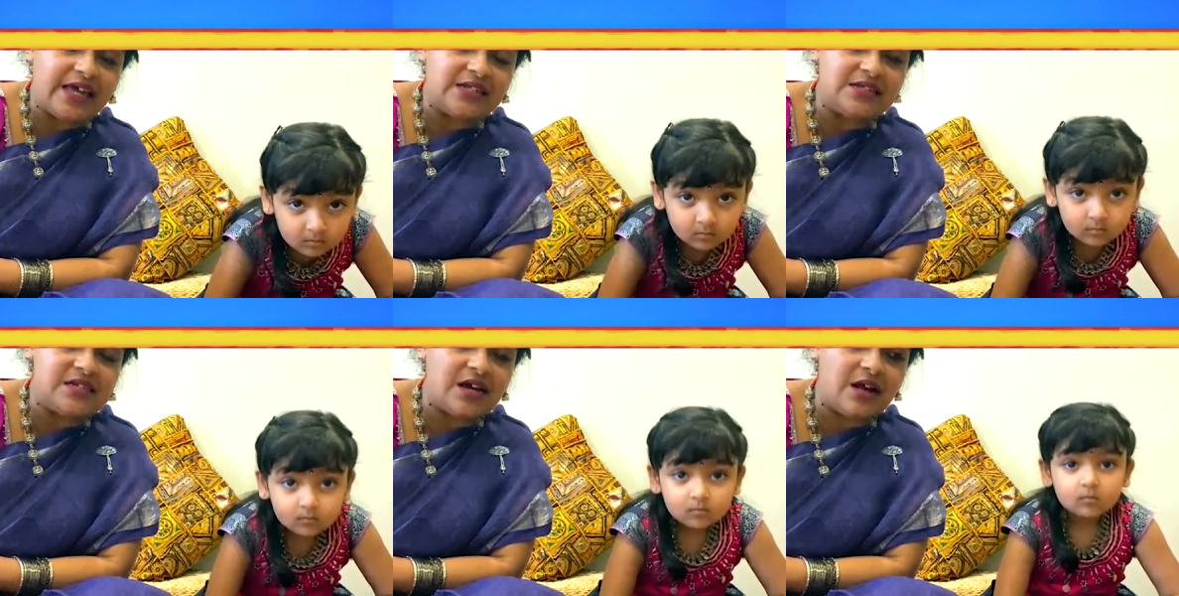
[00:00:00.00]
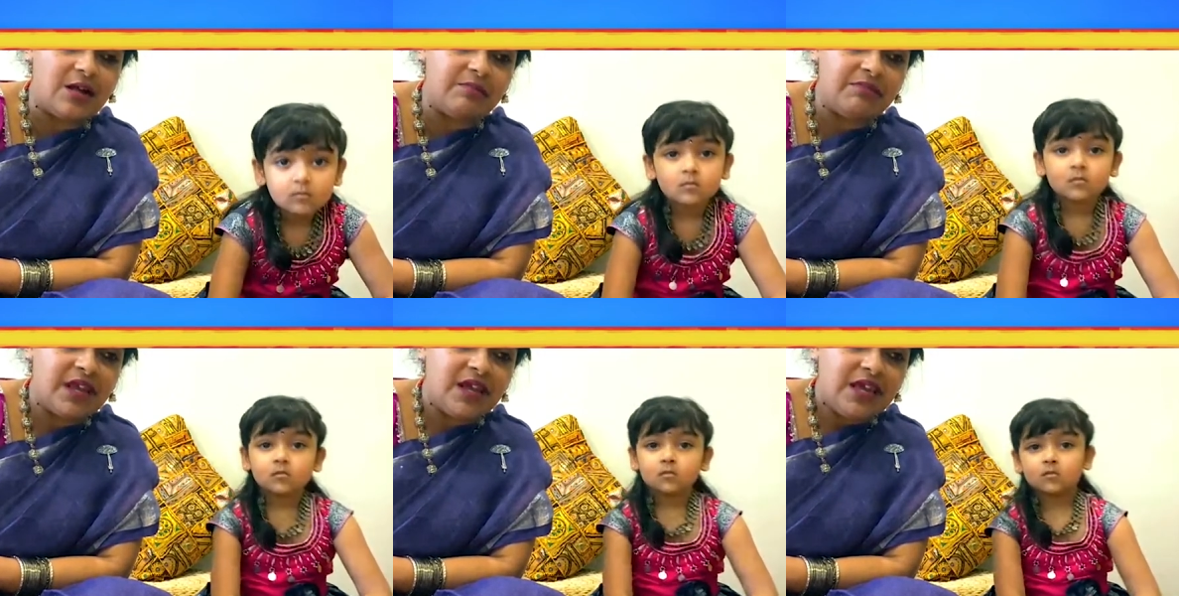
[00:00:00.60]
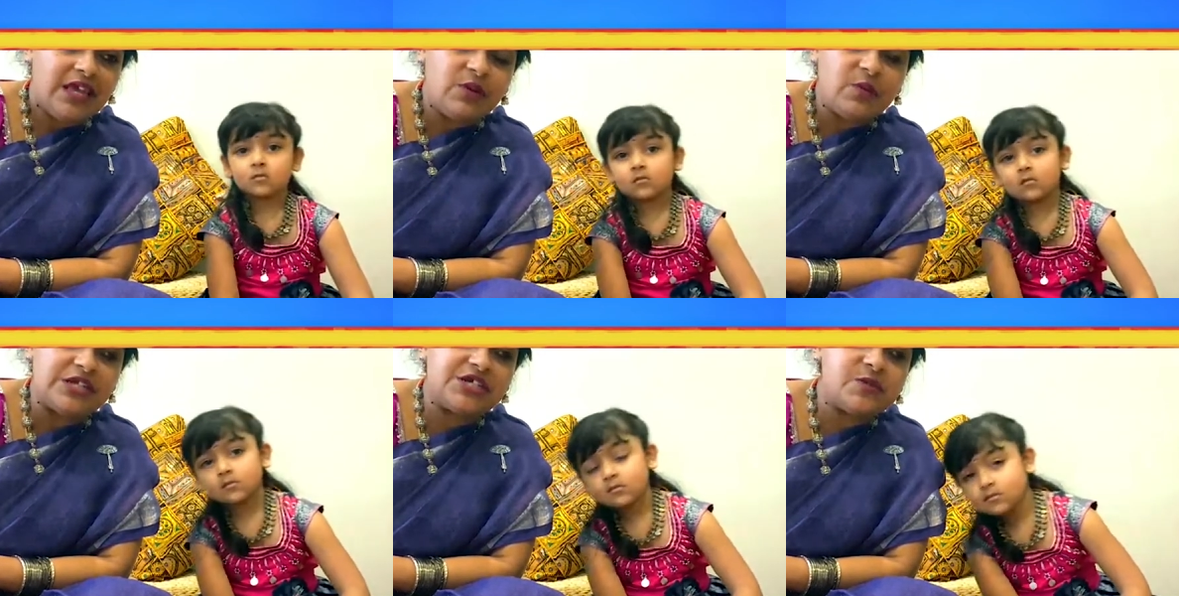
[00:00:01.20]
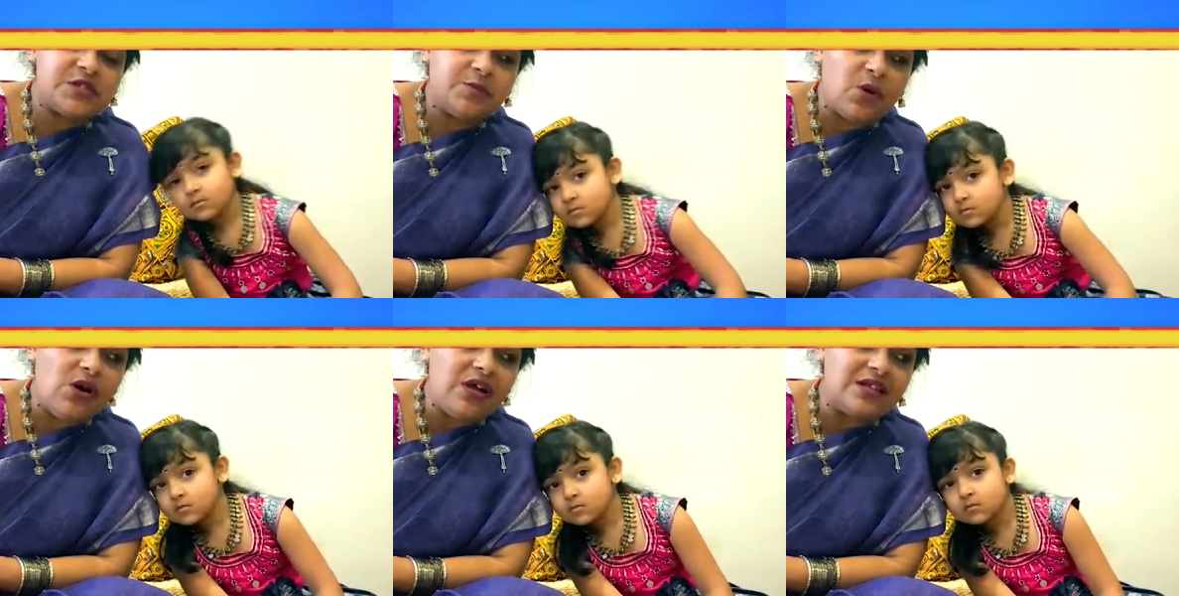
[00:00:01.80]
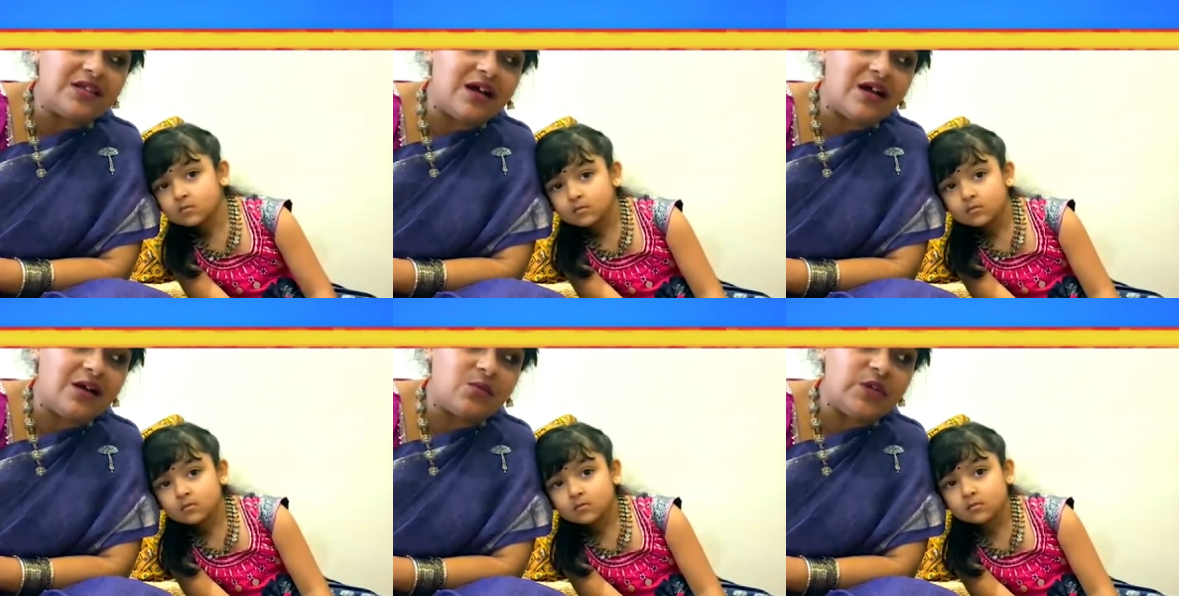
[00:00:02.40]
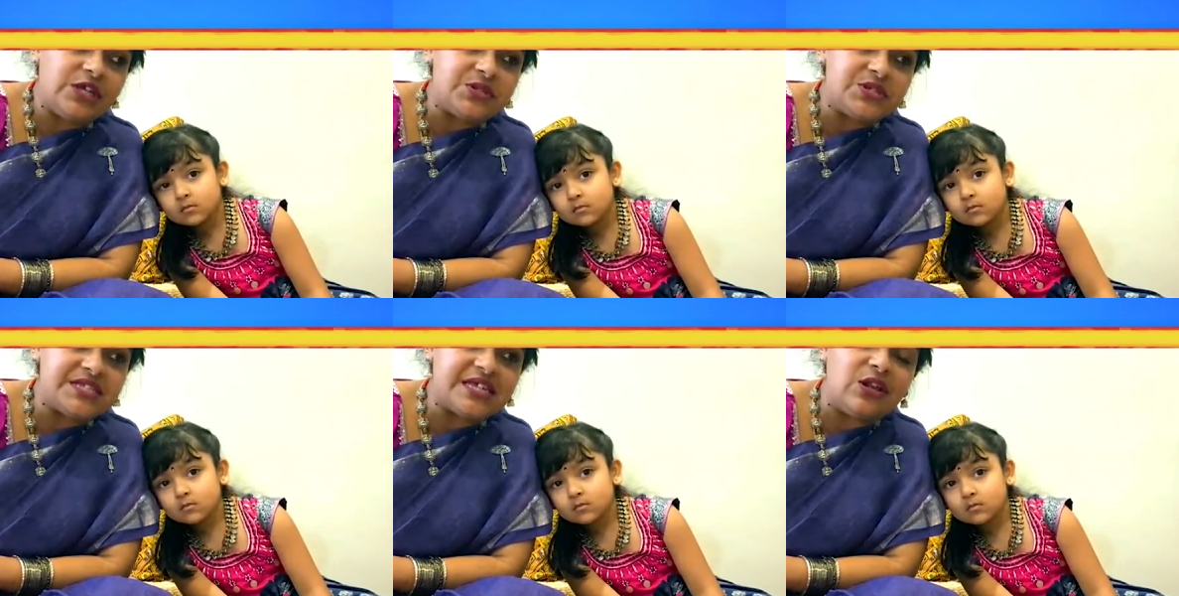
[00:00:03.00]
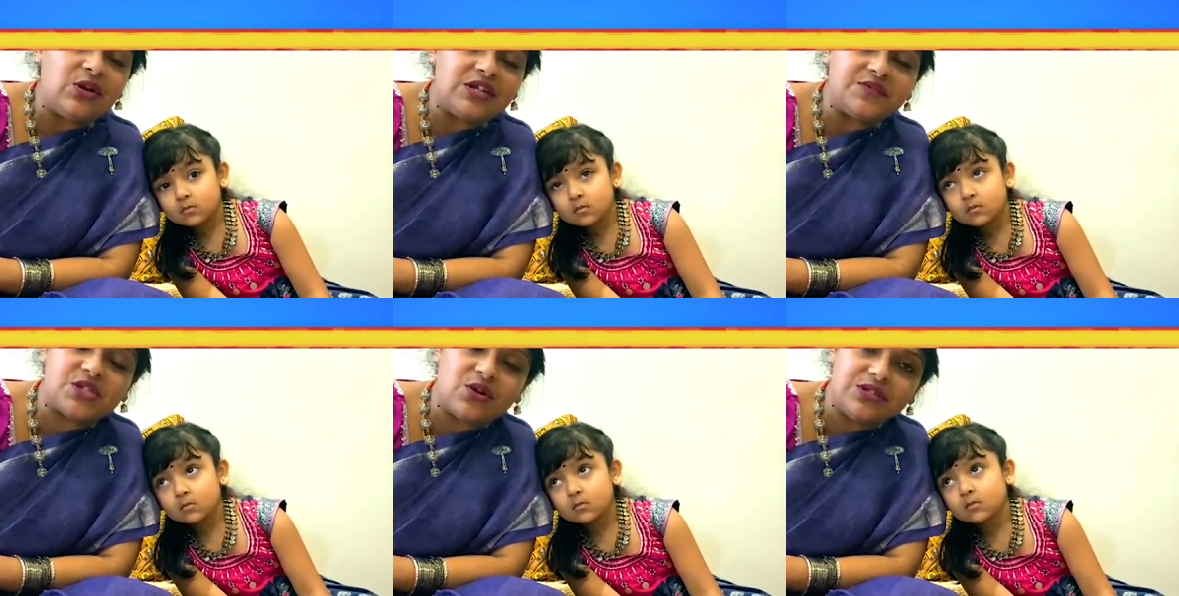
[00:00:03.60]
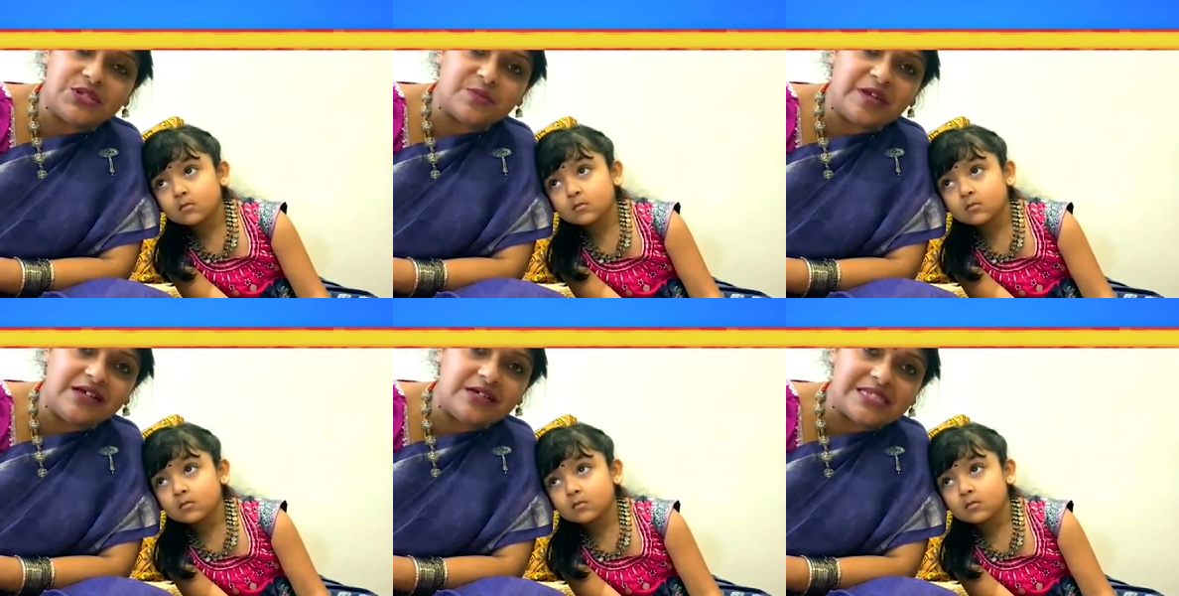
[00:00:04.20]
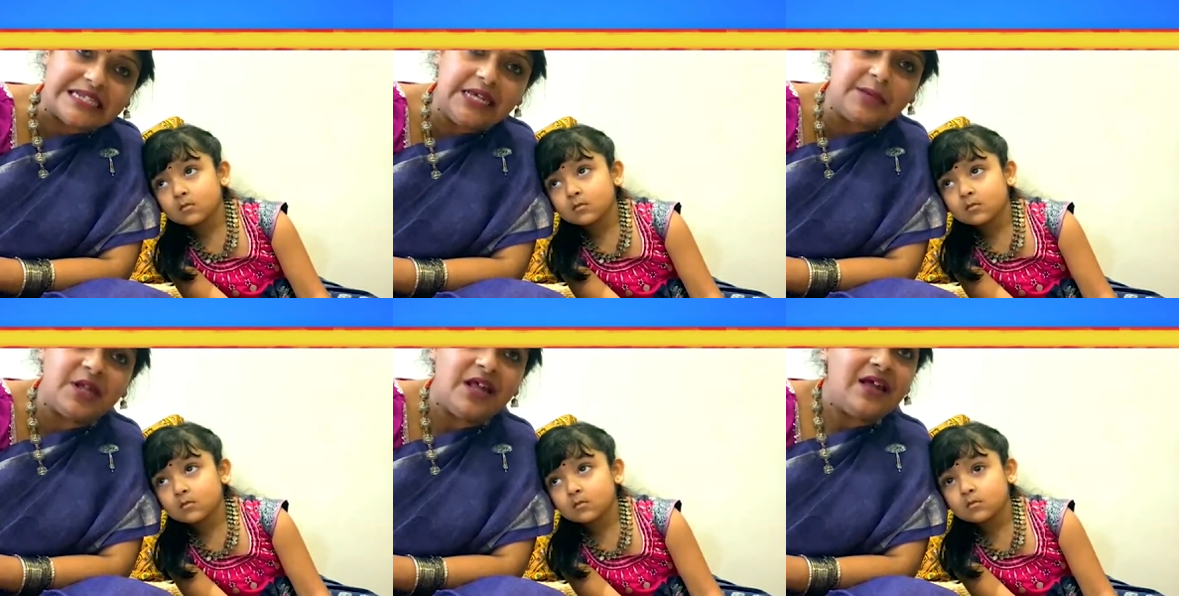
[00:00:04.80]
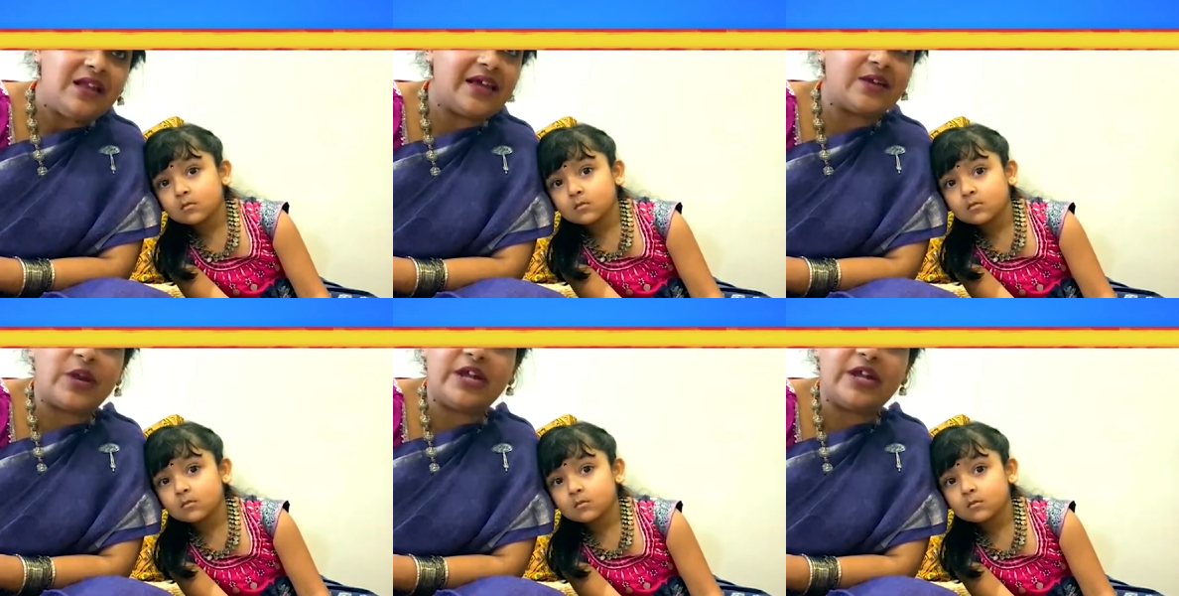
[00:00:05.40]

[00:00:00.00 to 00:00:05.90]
Speaker 1: and um, even when she was born, uh, we used to sing a lot of songs to make her sleep, like